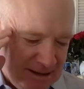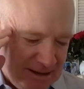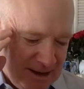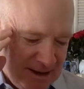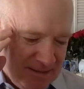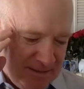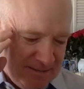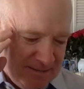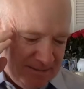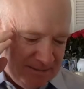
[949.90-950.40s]

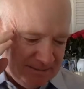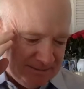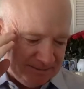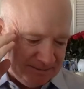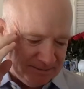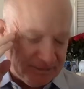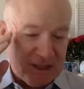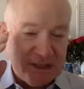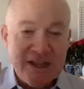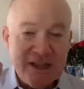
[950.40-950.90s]
um,
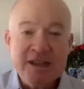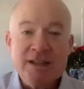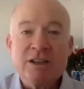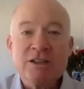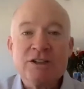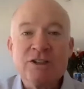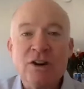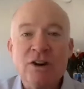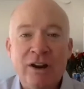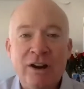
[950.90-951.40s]

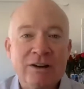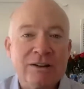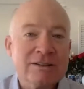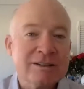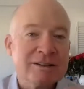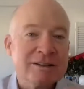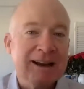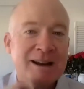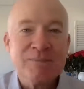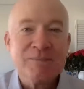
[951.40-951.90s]
Liz's daughter's
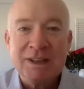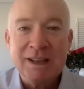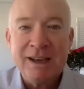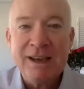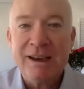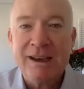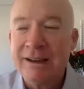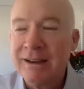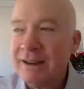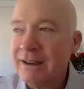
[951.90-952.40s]
named
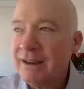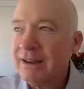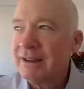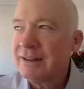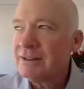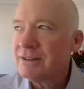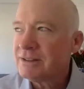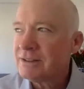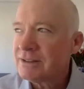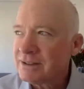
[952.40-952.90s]
Leah.
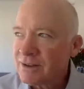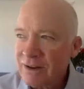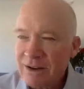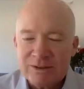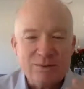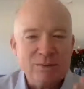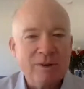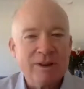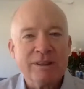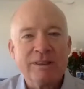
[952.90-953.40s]
And so I
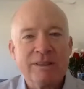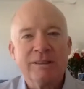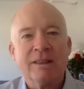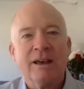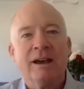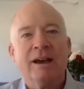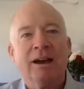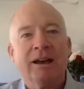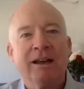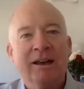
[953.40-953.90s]
was with
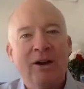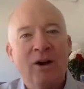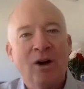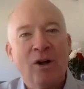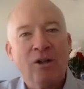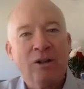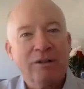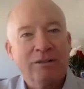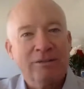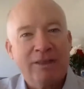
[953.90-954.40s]

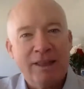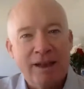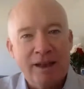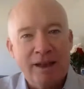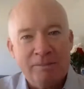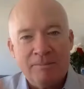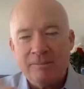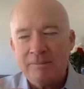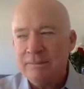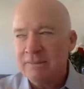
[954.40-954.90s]
all of
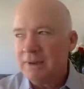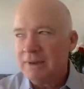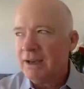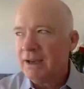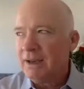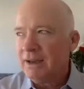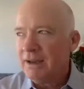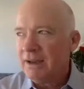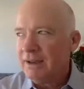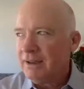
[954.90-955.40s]
them
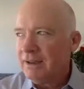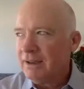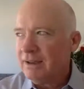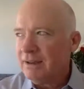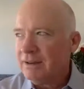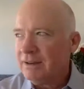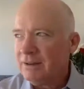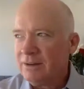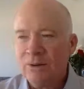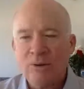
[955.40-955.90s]

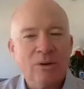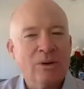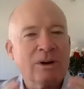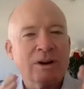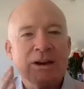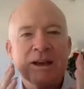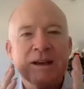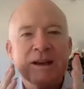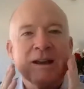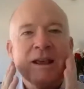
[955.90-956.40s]
in
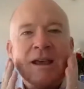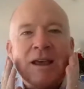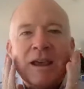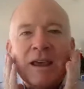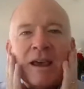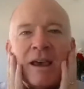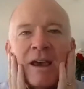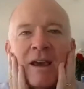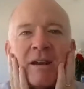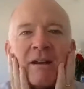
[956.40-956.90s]
Oregon.
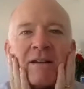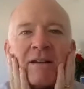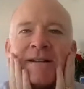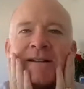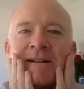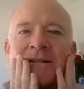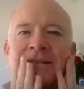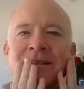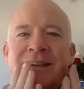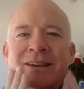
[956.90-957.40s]
And
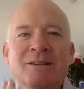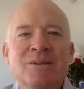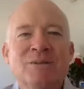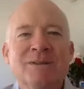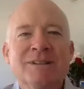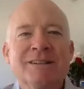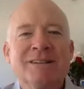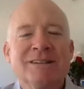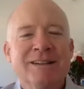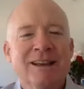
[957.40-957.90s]
Leah
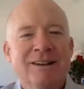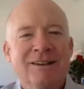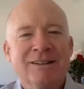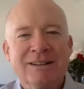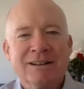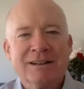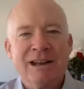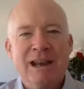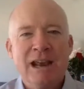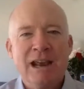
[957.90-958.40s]
was there at
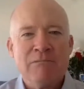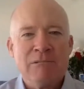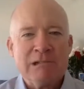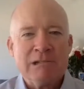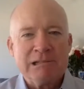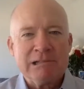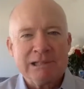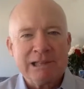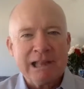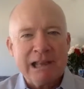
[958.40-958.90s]
the table
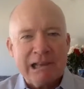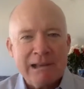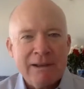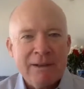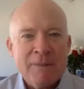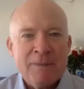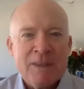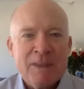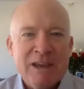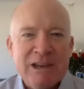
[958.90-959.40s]
and was like,
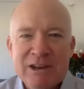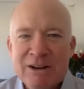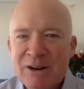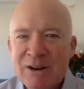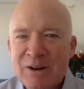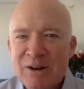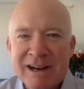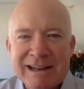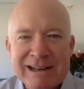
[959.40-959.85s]
I